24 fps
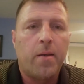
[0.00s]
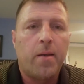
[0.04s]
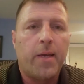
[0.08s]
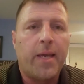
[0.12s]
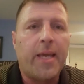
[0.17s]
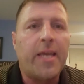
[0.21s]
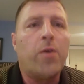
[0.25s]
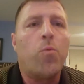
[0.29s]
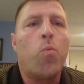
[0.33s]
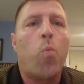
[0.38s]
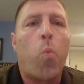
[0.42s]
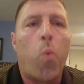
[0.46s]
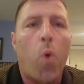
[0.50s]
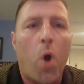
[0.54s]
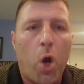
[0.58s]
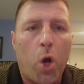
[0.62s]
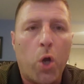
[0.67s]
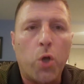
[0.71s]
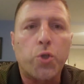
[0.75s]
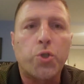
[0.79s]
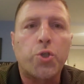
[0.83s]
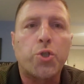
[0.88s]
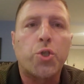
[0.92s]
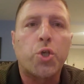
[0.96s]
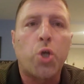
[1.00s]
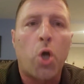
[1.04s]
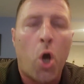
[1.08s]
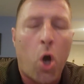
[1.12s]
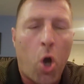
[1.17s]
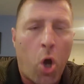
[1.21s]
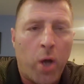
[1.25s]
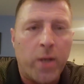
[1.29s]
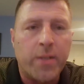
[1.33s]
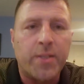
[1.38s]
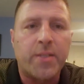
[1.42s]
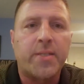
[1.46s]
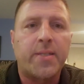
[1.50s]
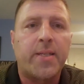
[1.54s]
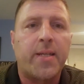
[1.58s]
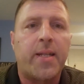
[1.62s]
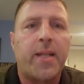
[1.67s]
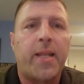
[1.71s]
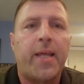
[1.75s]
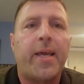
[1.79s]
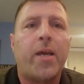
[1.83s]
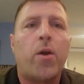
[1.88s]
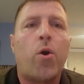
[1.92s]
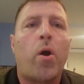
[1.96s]
He works
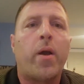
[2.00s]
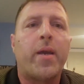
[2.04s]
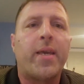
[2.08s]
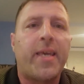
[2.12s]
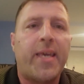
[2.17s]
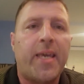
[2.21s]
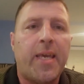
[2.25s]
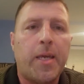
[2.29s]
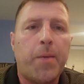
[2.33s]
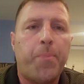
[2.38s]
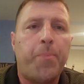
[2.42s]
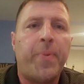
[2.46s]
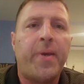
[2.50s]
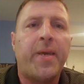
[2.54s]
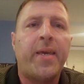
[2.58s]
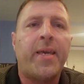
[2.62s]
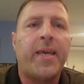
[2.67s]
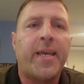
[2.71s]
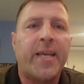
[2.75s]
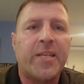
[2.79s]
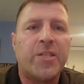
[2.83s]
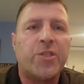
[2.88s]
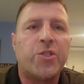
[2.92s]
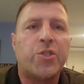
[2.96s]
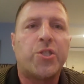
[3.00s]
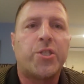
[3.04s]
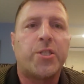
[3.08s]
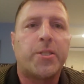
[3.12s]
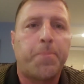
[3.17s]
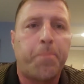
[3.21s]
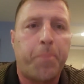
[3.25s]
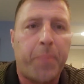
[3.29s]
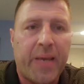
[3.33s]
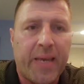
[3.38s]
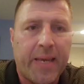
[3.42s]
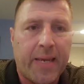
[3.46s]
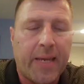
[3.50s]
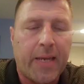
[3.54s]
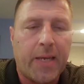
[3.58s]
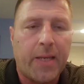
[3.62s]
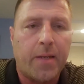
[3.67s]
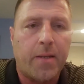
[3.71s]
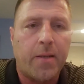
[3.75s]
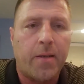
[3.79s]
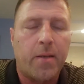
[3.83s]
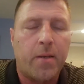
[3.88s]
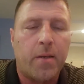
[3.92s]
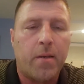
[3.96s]
constantly on keeping his
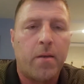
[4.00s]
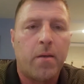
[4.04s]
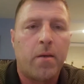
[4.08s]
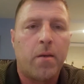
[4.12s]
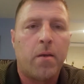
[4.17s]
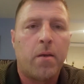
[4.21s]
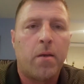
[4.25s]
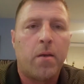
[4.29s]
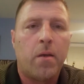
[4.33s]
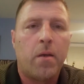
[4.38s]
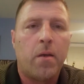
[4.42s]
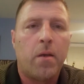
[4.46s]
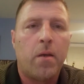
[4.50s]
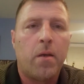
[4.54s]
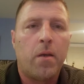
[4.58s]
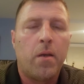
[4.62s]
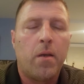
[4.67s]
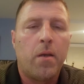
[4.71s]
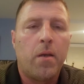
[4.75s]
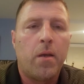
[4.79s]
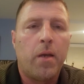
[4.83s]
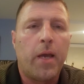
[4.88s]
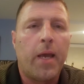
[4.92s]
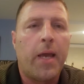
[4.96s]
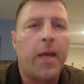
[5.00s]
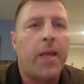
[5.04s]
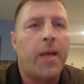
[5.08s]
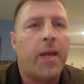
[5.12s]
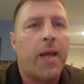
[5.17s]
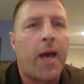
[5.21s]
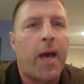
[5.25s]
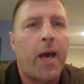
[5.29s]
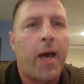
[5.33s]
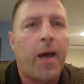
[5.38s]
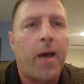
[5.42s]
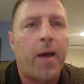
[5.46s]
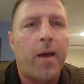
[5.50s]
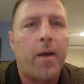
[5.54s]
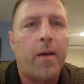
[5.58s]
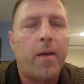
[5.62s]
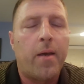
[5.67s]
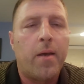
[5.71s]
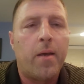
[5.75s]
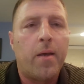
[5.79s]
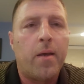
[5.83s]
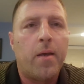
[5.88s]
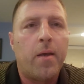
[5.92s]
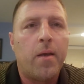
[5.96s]
speed. And,
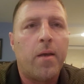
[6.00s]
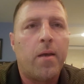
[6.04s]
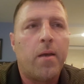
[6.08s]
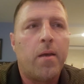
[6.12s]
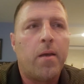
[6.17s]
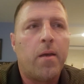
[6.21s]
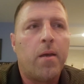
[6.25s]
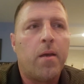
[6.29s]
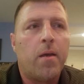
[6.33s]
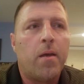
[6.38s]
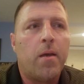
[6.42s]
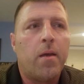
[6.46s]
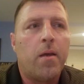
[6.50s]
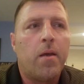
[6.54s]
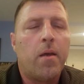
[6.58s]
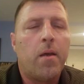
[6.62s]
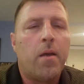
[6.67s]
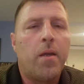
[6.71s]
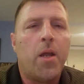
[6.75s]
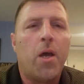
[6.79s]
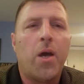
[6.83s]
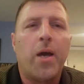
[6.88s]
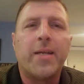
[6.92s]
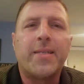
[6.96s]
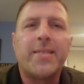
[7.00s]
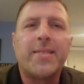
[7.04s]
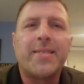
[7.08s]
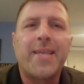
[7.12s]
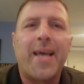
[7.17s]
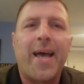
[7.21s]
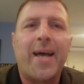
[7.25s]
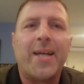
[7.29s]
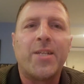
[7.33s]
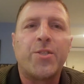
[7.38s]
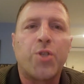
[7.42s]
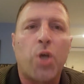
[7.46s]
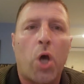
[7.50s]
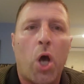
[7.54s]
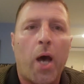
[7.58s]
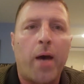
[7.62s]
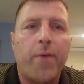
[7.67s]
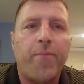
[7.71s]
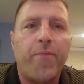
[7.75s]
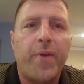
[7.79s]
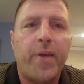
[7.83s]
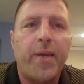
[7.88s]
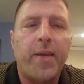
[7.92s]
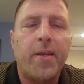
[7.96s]
it sounds
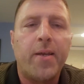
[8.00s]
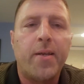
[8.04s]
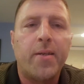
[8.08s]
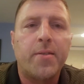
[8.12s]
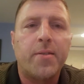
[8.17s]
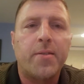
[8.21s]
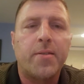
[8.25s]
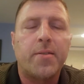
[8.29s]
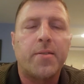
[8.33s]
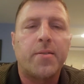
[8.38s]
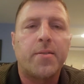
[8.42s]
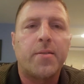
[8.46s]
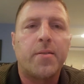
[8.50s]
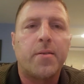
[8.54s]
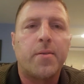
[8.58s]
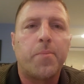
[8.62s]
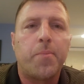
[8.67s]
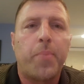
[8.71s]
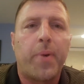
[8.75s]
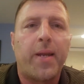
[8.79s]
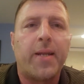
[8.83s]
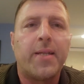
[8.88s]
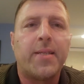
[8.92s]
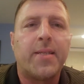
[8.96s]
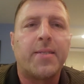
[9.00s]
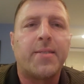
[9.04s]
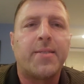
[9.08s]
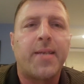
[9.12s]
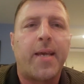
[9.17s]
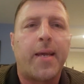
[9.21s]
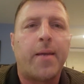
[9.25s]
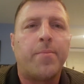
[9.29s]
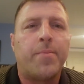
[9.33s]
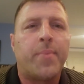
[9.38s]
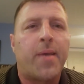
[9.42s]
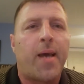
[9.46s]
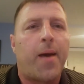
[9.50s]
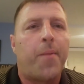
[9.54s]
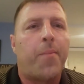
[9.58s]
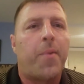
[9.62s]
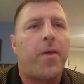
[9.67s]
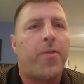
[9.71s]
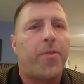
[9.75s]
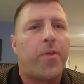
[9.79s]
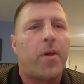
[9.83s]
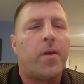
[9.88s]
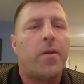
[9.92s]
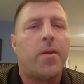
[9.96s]
obvious, but at the same time, I
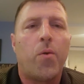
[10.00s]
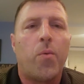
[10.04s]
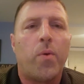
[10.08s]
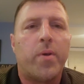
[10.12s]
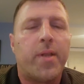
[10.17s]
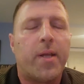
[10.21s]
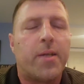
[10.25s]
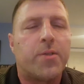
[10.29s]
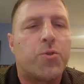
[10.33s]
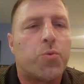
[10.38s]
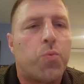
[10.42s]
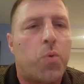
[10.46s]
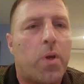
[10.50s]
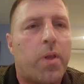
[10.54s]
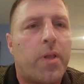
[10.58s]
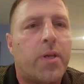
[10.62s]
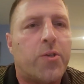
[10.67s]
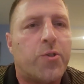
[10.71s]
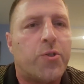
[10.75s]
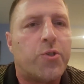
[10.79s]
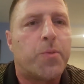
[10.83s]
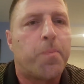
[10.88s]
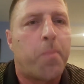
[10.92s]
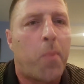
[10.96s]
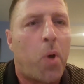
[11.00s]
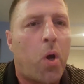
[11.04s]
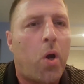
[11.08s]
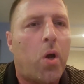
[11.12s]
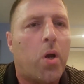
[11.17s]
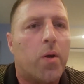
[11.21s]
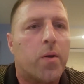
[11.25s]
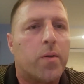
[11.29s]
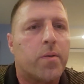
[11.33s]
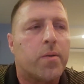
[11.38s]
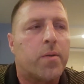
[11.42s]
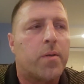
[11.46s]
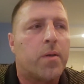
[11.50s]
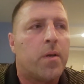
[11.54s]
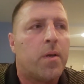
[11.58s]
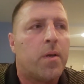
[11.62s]
thought, you know what, that's really smart.